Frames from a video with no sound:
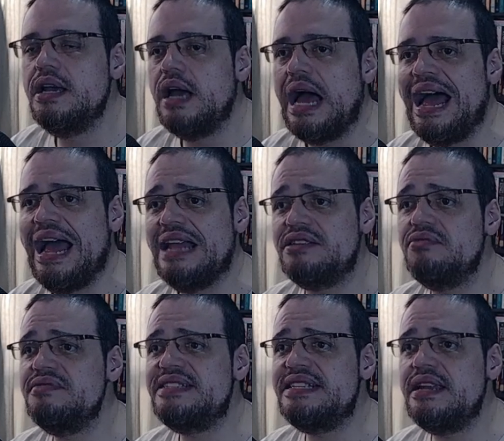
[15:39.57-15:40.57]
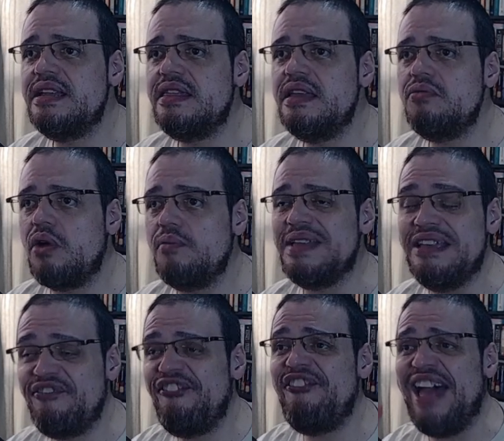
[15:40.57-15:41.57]
I don't see anything wrong. In
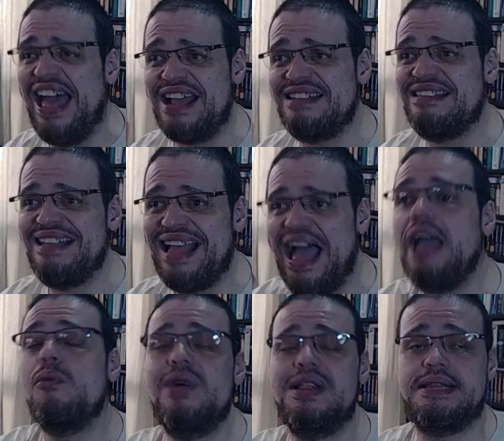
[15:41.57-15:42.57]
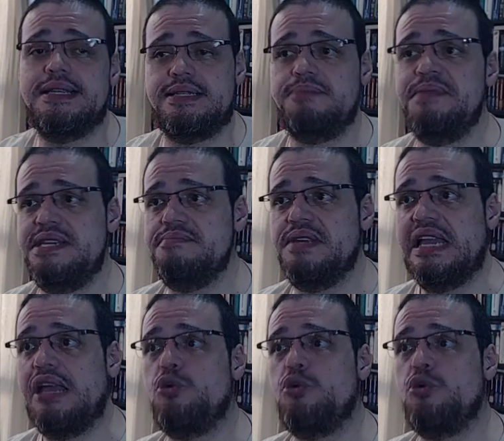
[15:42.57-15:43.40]
fact, I want this meme.